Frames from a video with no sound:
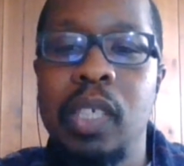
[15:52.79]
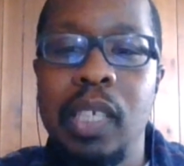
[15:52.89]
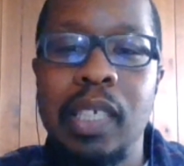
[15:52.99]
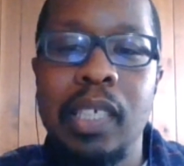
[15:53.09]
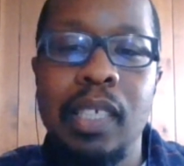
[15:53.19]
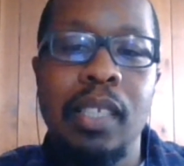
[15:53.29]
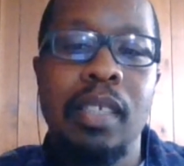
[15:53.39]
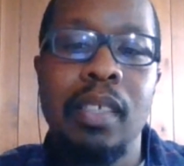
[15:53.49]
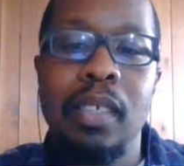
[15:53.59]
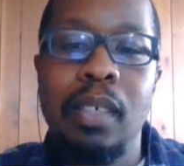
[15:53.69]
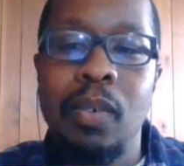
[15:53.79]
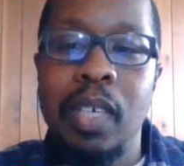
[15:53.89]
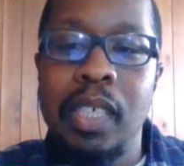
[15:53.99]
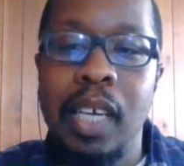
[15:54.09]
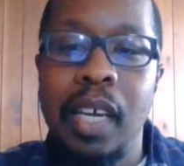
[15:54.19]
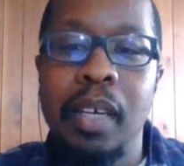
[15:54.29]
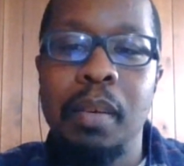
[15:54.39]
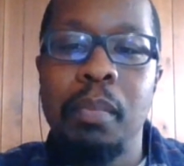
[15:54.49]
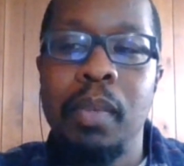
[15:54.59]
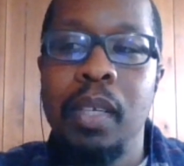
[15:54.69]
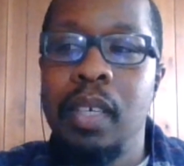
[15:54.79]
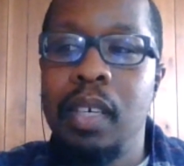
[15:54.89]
citizens, anytime,